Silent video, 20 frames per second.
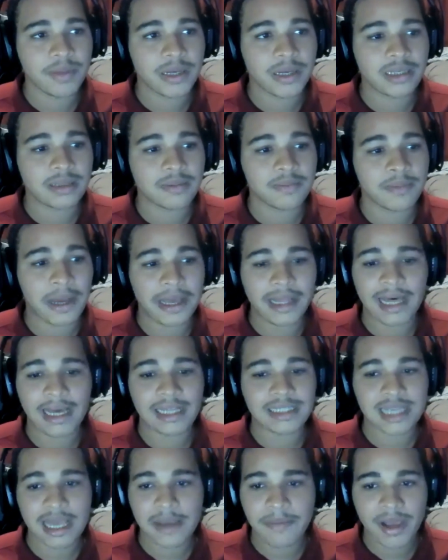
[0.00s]
But by
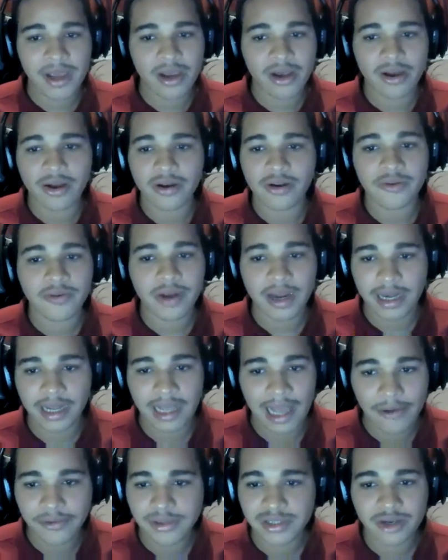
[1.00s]
that time, I
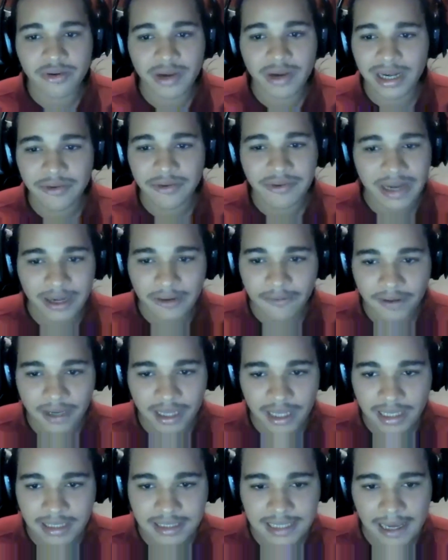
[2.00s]
was already ready for
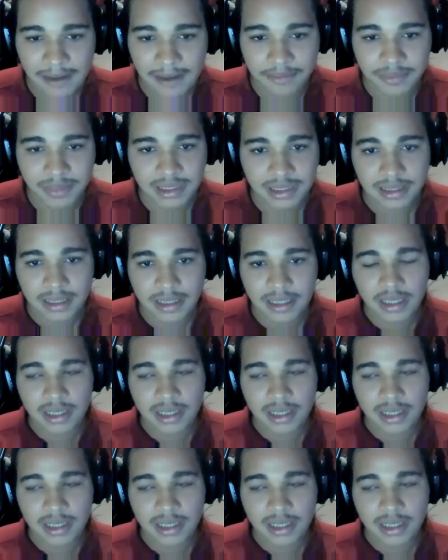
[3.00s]
the exams.